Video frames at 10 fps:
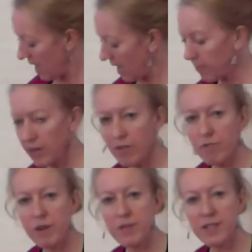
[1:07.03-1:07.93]
And I'm going to
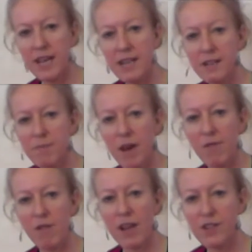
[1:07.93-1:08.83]
rotate my
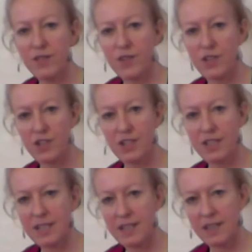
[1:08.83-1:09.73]
right foot
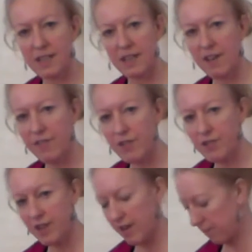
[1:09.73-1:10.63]
a few
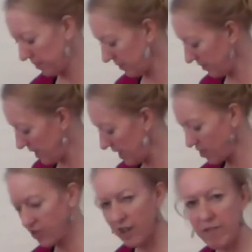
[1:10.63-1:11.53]
times in
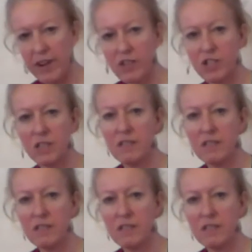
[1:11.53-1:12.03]
each direction.